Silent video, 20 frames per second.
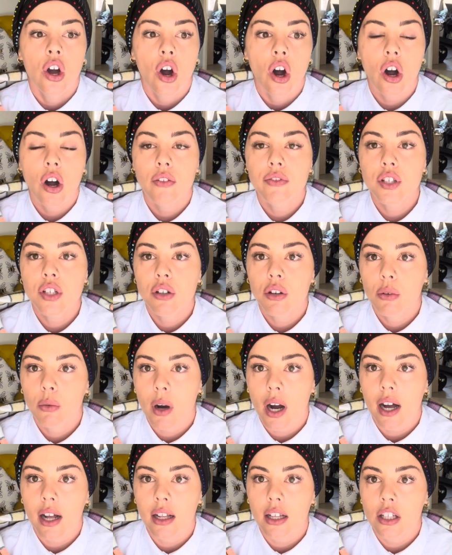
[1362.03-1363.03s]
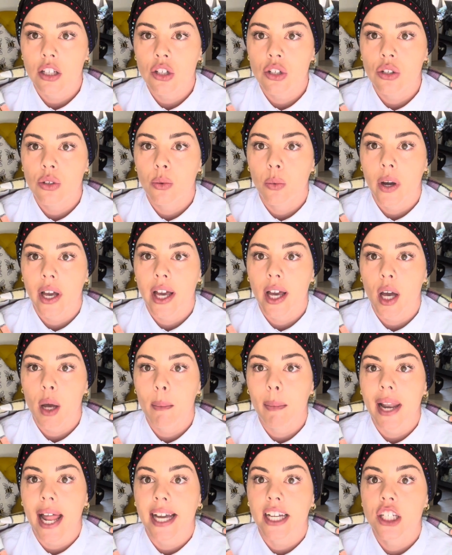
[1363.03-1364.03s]
after a while you wear a
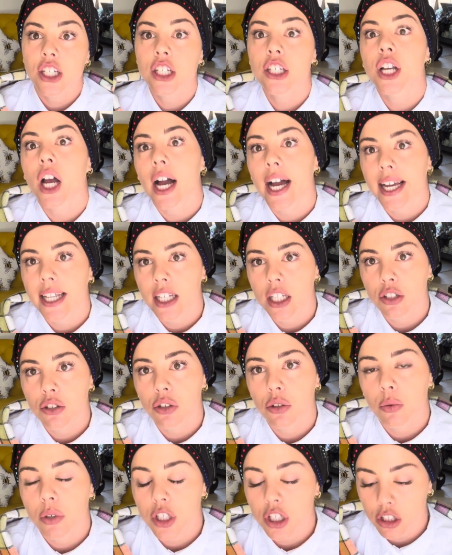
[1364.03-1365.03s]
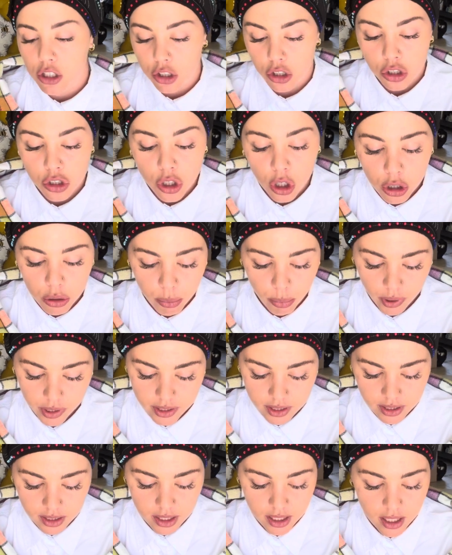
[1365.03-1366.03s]
black shiny duk, which is so
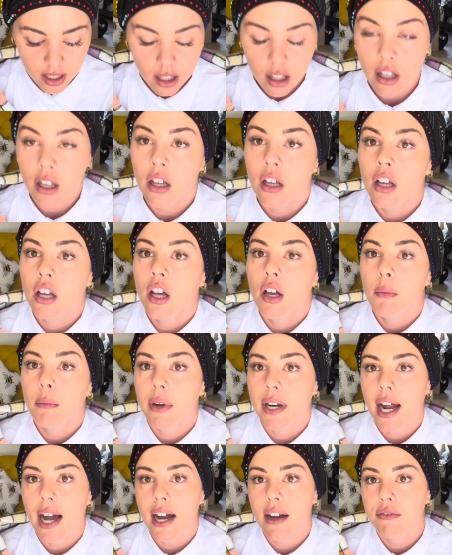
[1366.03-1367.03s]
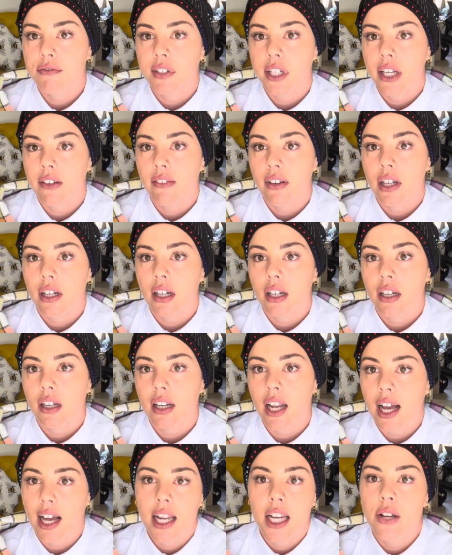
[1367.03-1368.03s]
pretty, but I
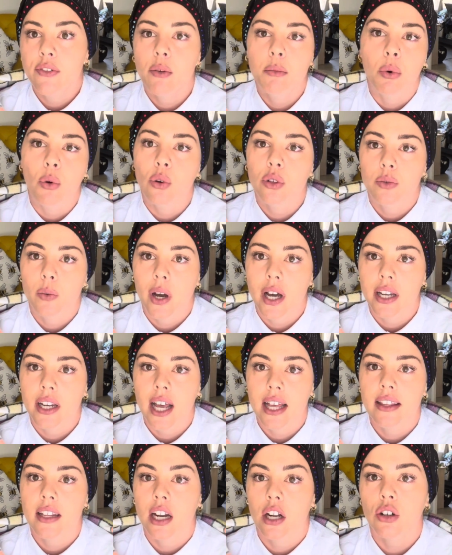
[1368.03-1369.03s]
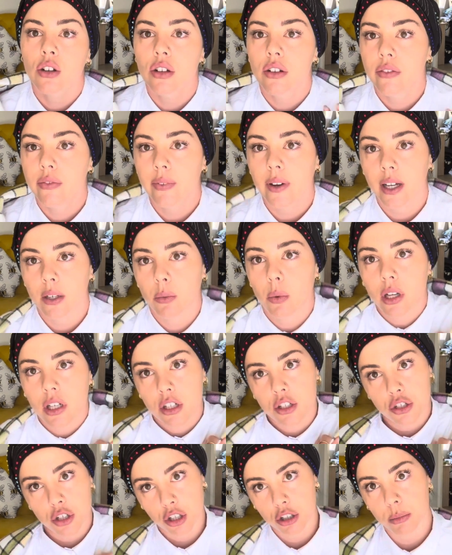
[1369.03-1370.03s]
never bought one, and then I couldn't find one
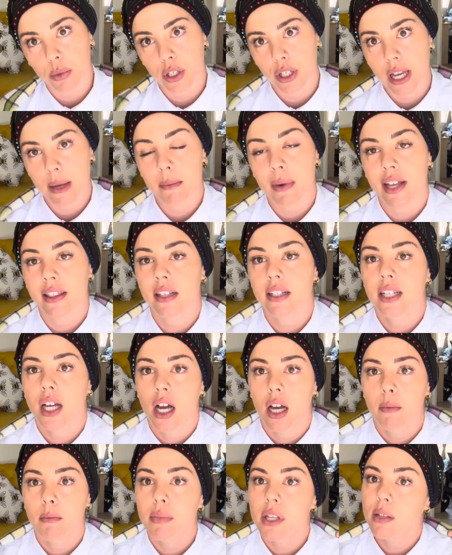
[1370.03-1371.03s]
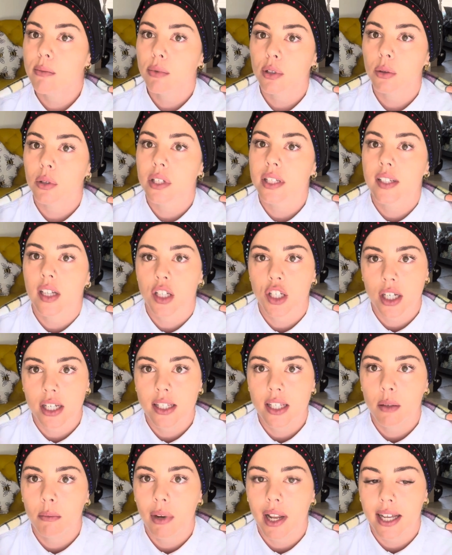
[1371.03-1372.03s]
in Joburg, and by the time people were
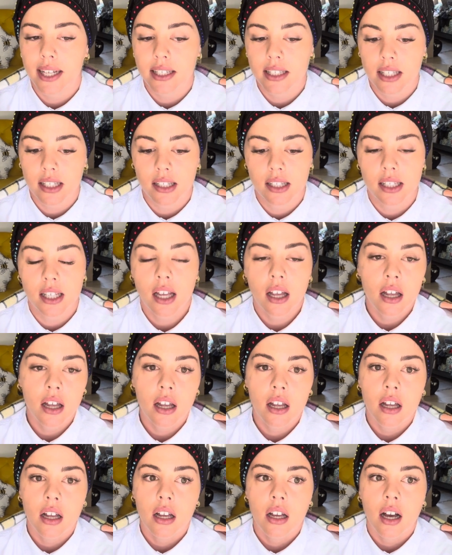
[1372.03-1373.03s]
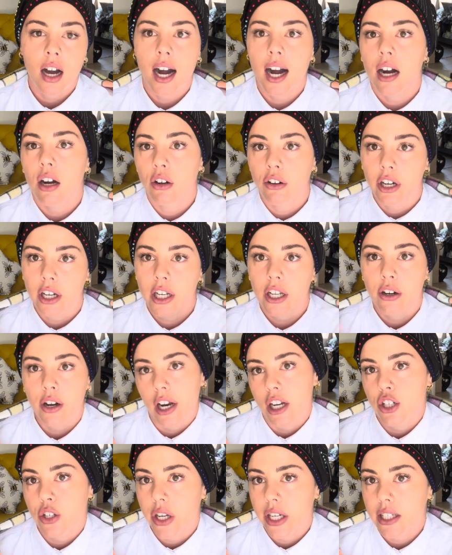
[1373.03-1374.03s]
suggesting places, I already
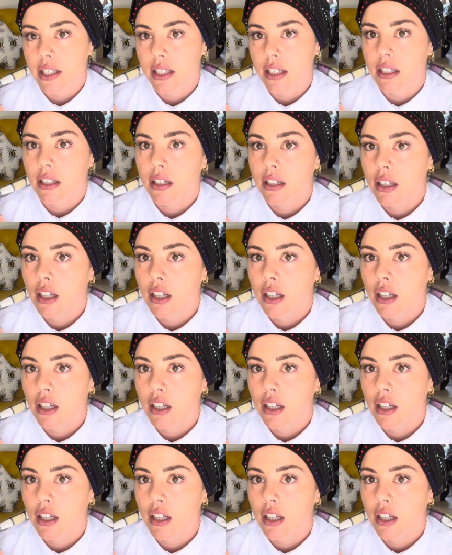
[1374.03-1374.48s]
graduated.